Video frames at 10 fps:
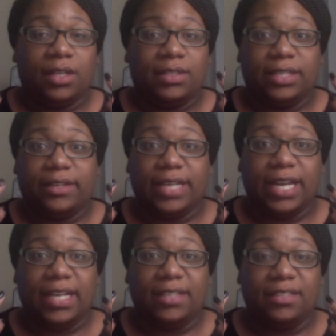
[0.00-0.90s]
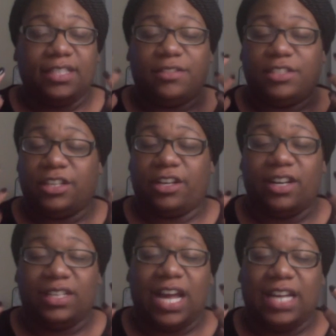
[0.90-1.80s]
Till then, this is your
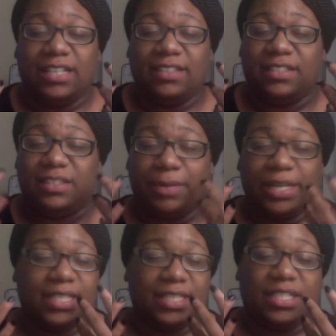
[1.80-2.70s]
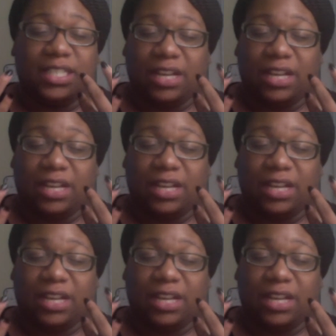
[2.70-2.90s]
girl Lala to spread this